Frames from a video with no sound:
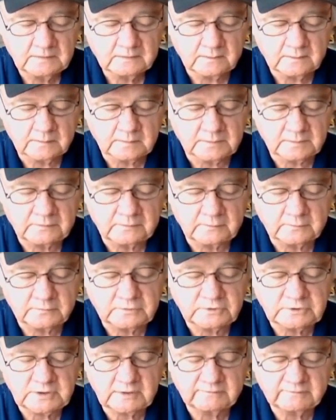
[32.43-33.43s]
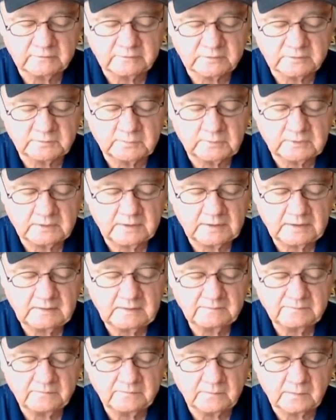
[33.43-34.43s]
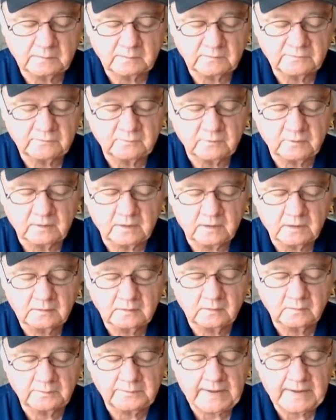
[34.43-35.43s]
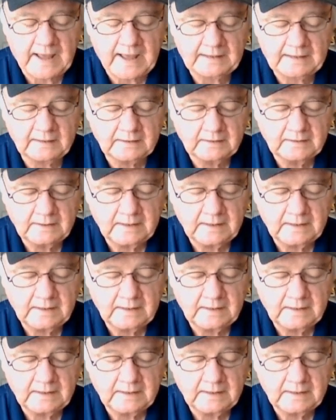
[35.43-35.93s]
number 2, Jeffers Party, number 4, Uncle Pat,